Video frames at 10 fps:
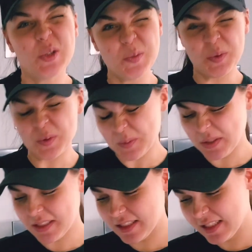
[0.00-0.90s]
no more,
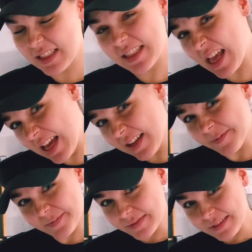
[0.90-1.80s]
because this guy,
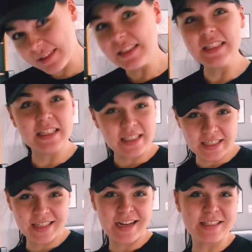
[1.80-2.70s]

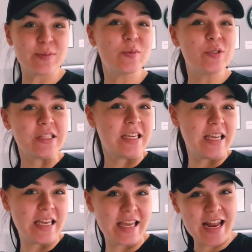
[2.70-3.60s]
he likes
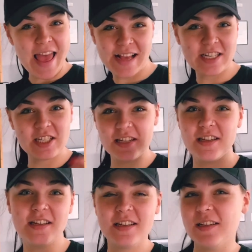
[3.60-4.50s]
music and
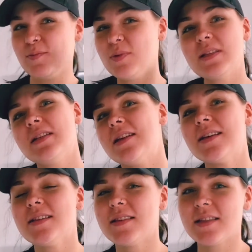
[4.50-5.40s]
action and
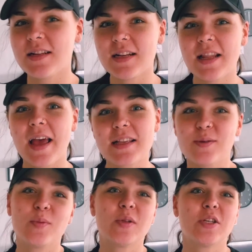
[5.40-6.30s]
busyness, and he likes
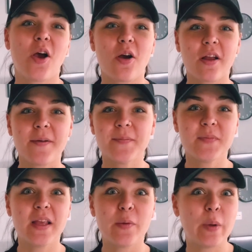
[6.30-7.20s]
when we talk
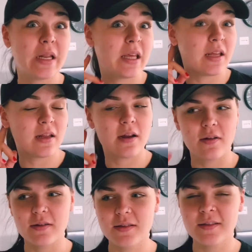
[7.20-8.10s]
when he can hear
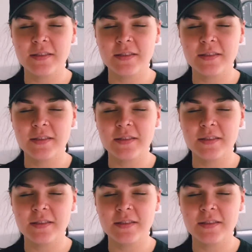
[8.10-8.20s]
us.